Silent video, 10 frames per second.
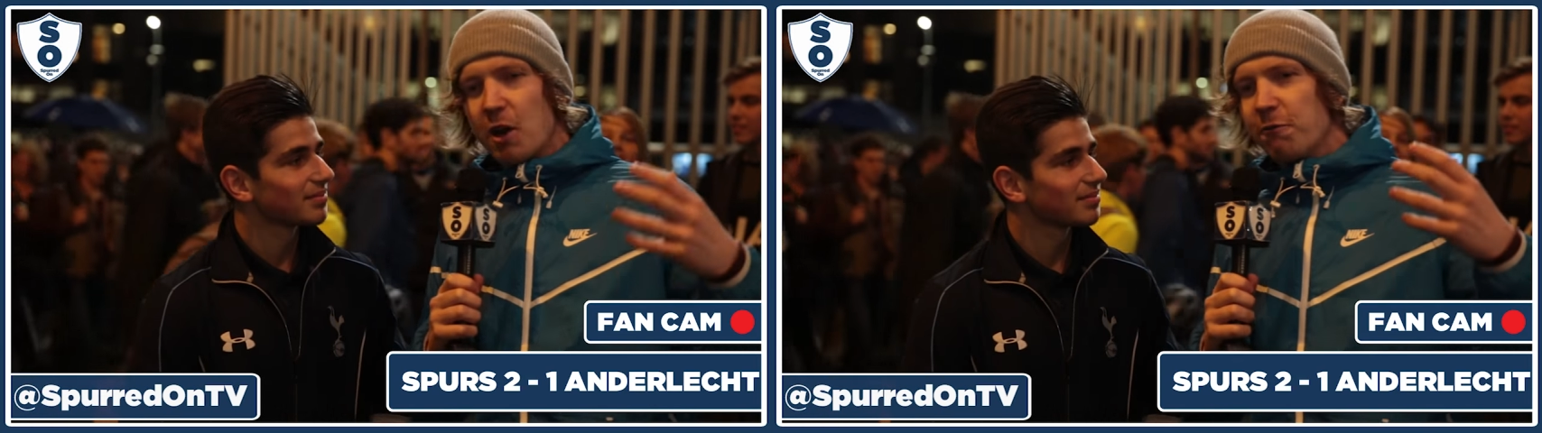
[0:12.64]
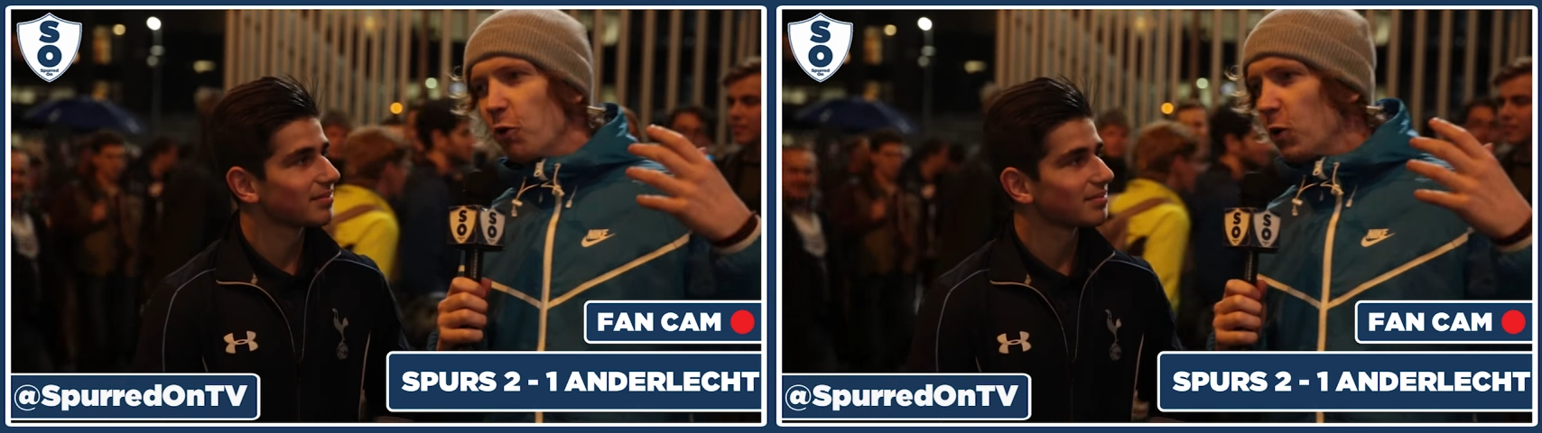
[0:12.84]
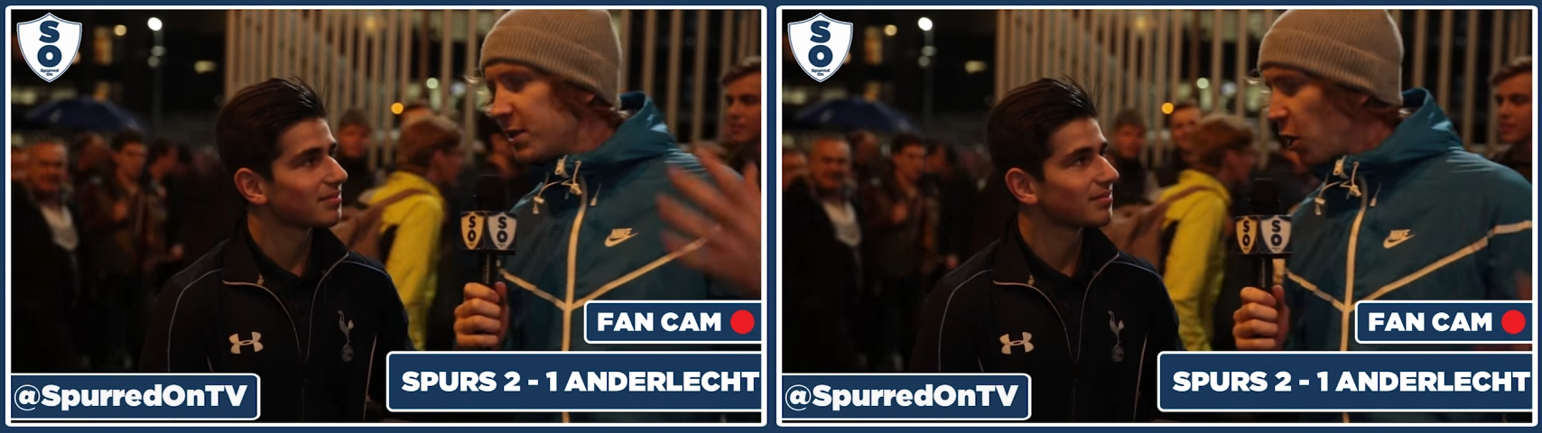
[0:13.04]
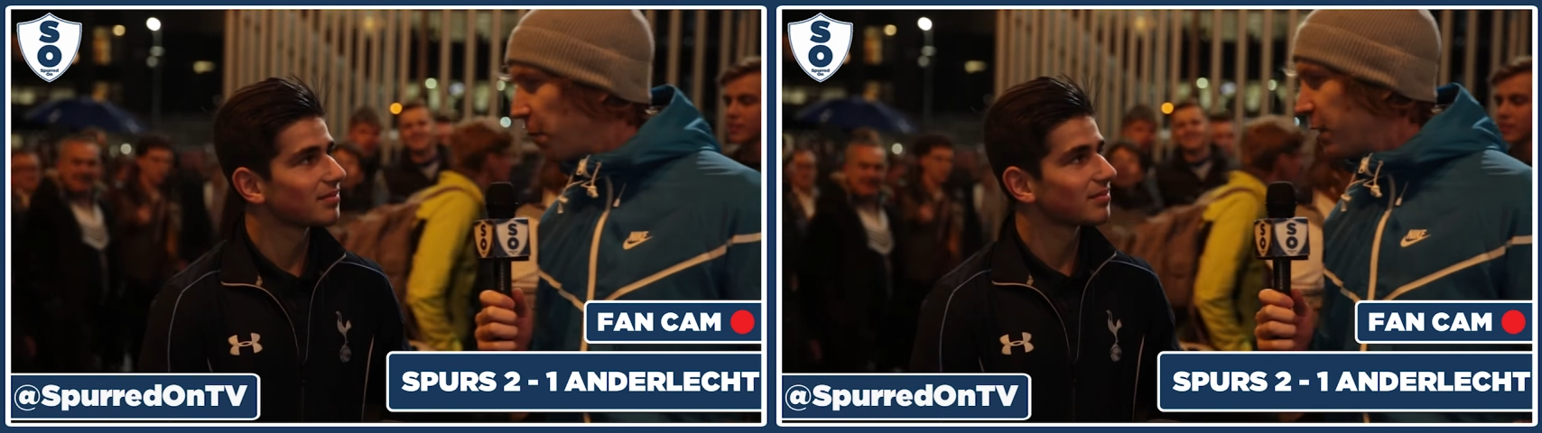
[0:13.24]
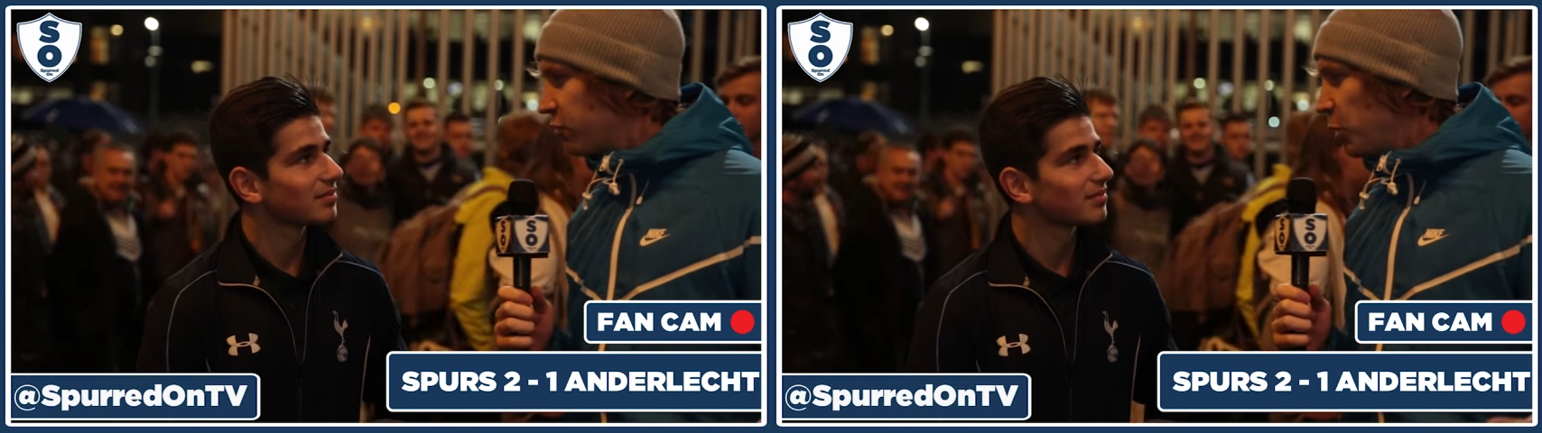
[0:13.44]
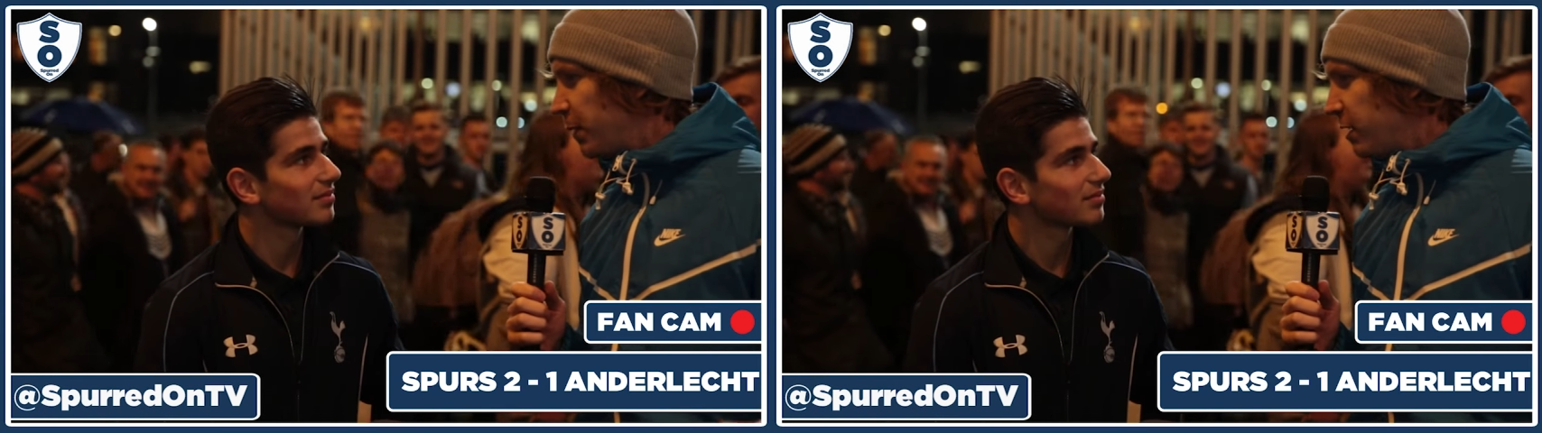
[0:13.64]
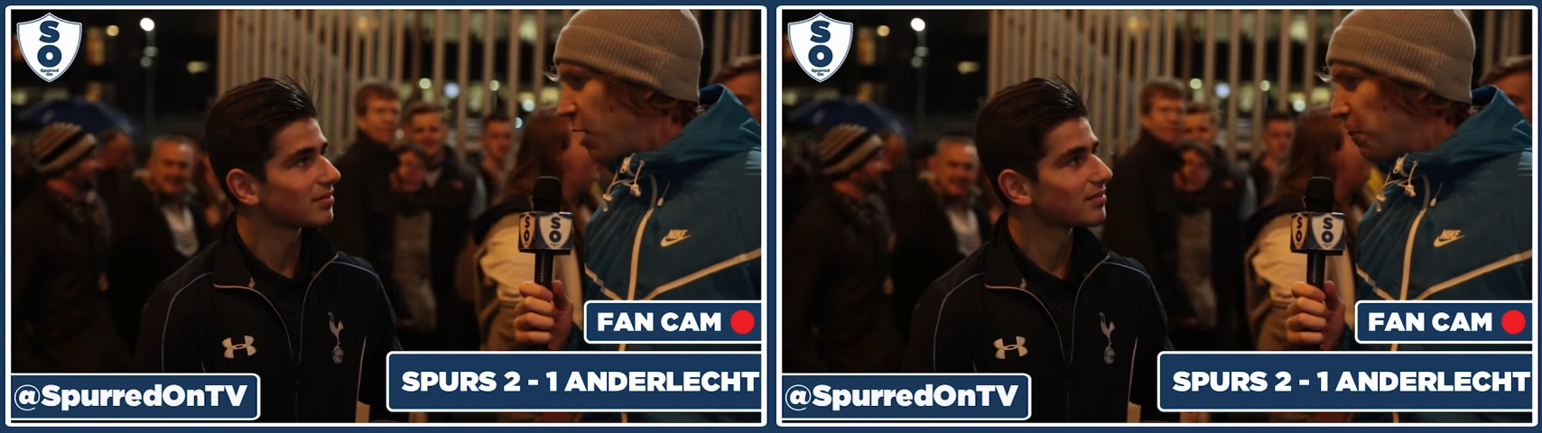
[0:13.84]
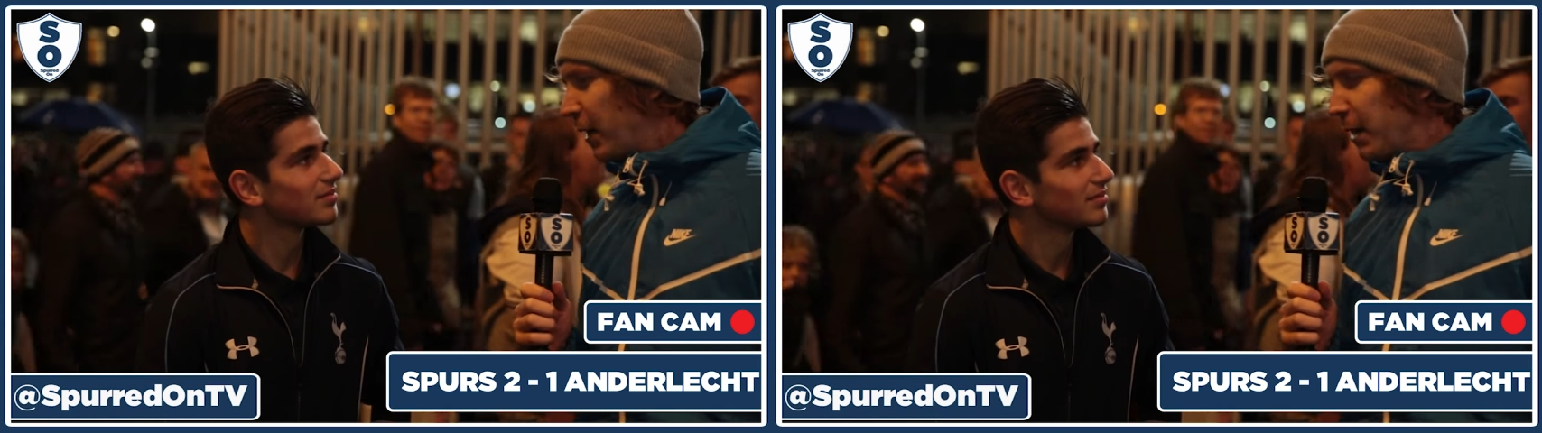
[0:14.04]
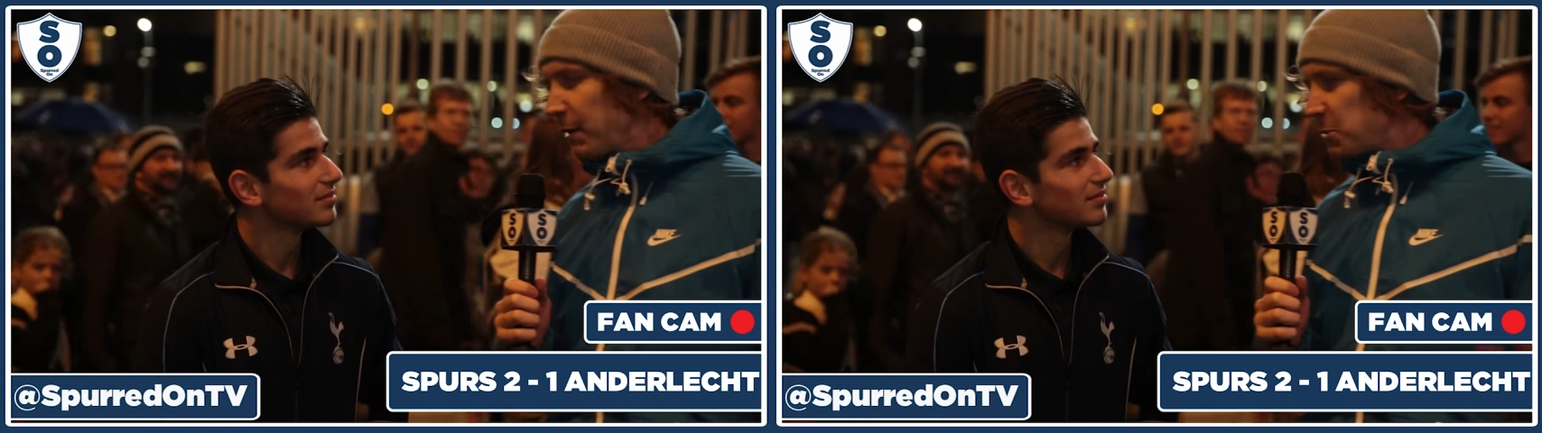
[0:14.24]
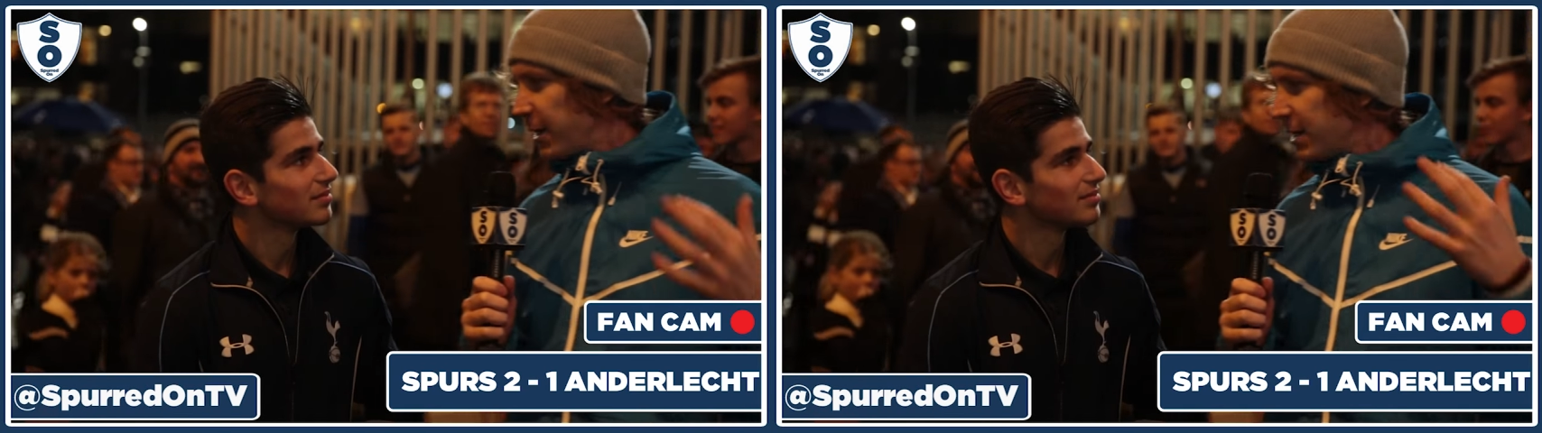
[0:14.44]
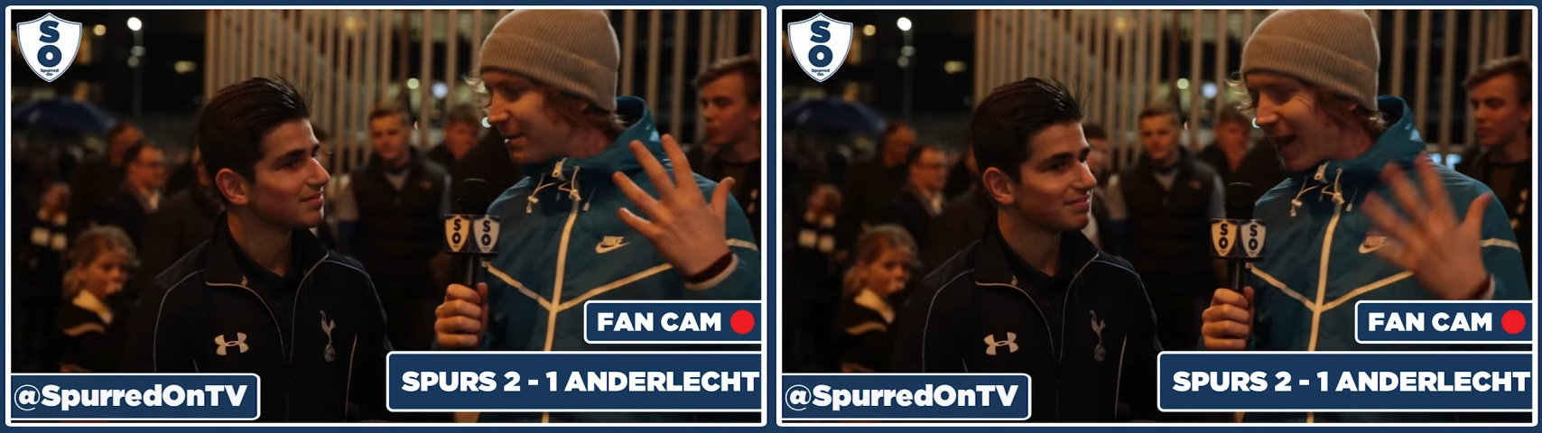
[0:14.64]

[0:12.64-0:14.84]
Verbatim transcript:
Speaker 1: going forward. Top of the group in the Europa League means we can